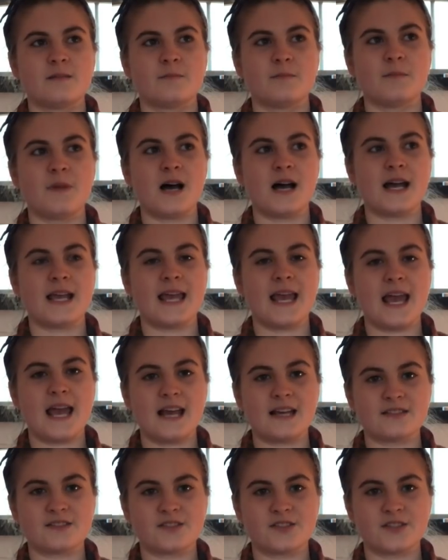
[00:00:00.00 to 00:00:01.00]
my
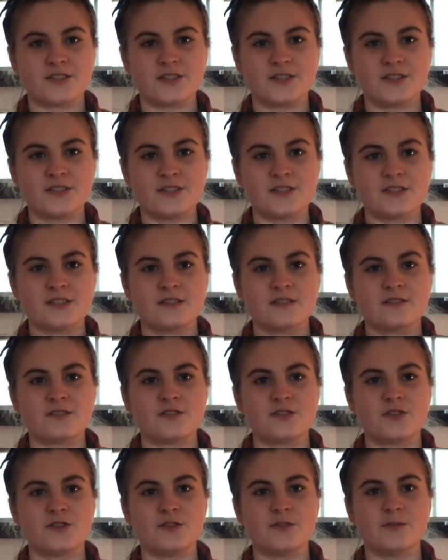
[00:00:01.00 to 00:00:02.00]
answers
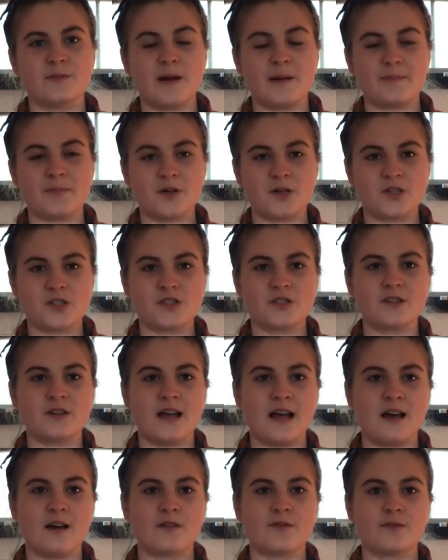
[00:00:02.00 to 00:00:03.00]
to my personal
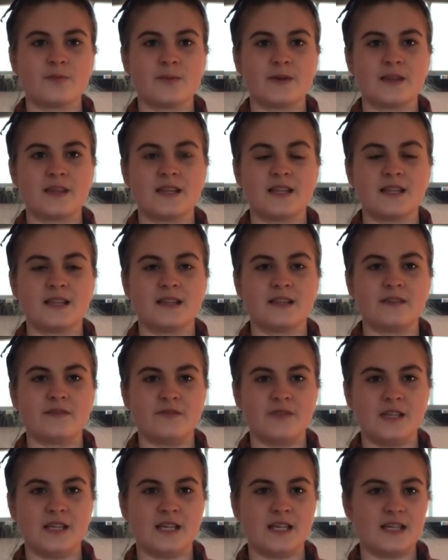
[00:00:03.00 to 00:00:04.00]
health within the
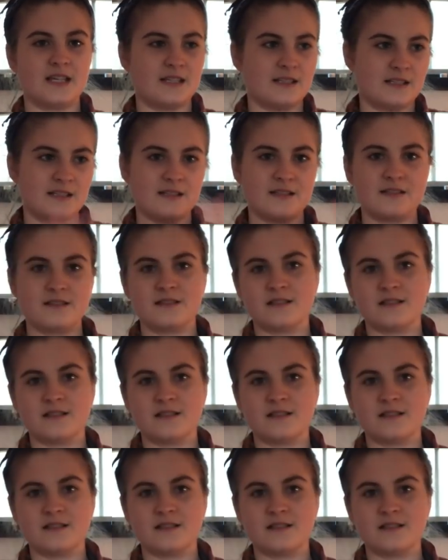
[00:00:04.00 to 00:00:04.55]
vegan